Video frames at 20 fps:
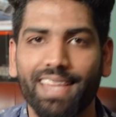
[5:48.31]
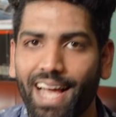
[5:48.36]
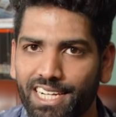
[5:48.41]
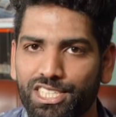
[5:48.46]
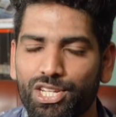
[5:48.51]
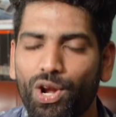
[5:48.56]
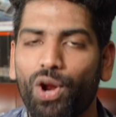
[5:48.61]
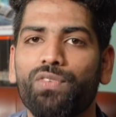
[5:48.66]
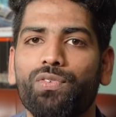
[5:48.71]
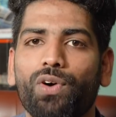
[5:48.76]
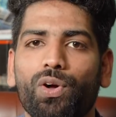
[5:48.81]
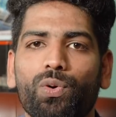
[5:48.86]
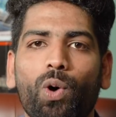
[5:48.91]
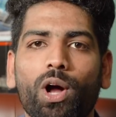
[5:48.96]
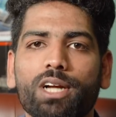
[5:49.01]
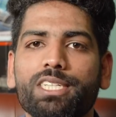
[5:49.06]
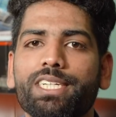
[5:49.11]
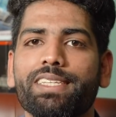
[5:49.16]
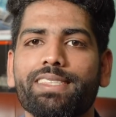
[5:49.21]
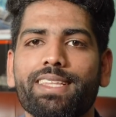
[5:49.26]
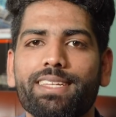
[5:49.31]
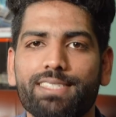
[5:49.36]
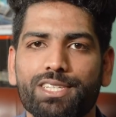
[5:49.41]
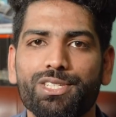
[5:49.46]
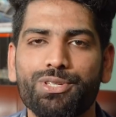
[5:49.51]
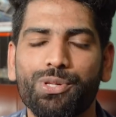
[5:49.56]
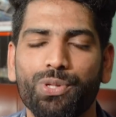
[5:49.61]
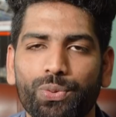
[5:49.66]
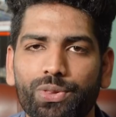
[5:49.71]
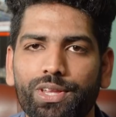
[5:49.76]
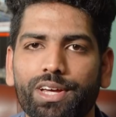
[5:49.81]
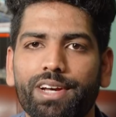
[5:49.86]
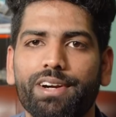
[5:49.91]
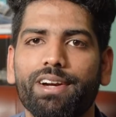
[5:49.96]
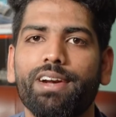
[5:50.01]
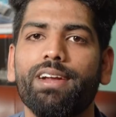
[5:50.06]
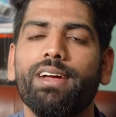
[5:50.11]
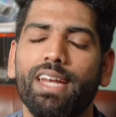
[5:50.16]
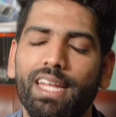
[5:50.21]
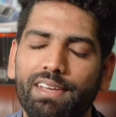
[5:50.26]
Thanks a lot for watching. This is Sundar,
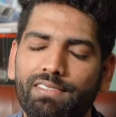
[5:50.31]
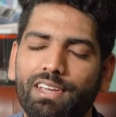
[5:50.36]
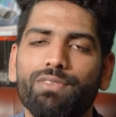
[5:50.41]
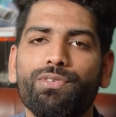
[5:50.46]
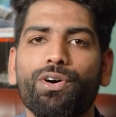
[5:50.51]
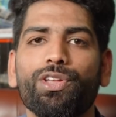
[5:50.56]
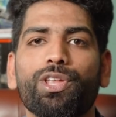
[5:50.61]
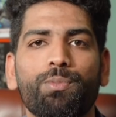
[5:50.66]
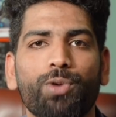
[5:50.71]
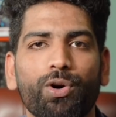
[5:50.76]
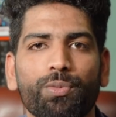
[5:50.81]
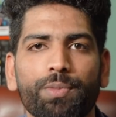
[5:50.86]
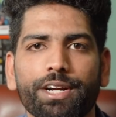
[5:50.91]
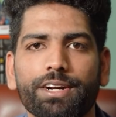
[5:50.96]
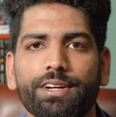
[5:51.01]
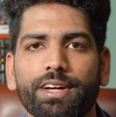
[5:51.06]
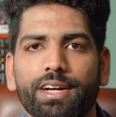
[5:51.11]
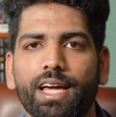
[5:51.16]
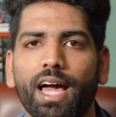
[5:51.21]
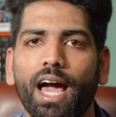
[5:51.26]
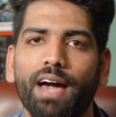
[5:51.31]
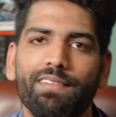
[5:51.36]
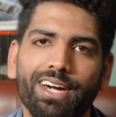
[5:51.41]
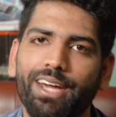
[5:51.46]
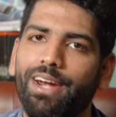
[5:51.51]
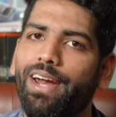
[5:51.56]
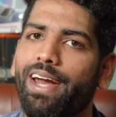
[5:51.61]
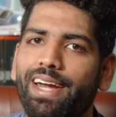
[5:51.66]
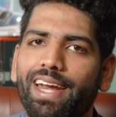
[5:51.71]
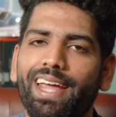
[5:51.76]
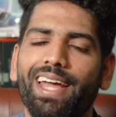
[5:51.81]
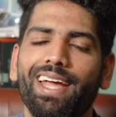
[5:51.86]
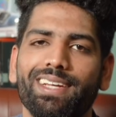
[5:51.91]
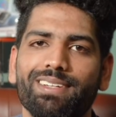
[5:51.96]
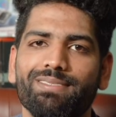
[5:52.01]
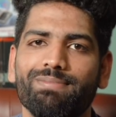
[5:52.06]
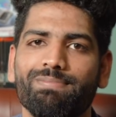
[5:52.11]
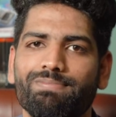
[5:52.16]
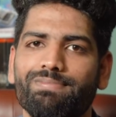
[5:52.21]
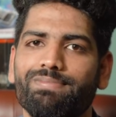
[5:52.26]
leaving for the moment. Have a great day.